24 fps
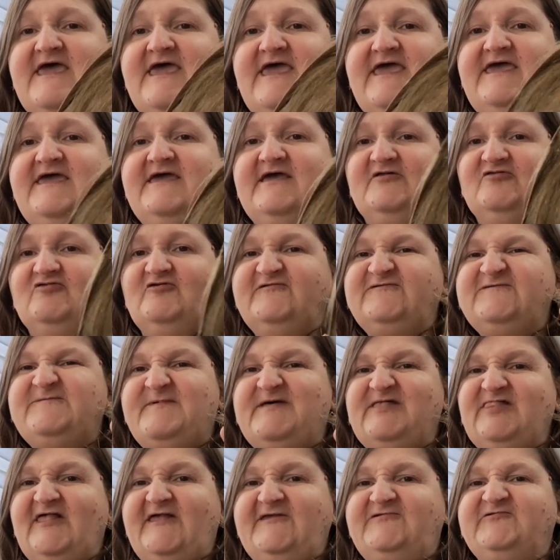Uh, it looks a
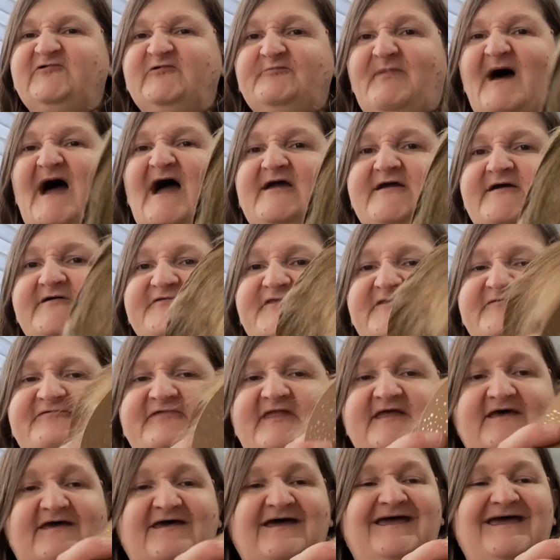bit like Chewbacca, doesn't
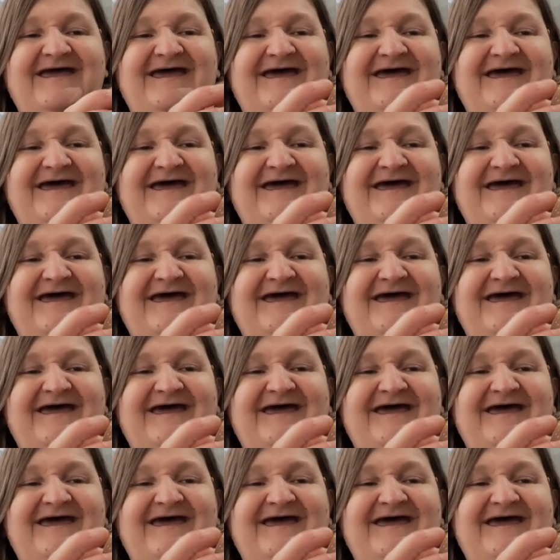it?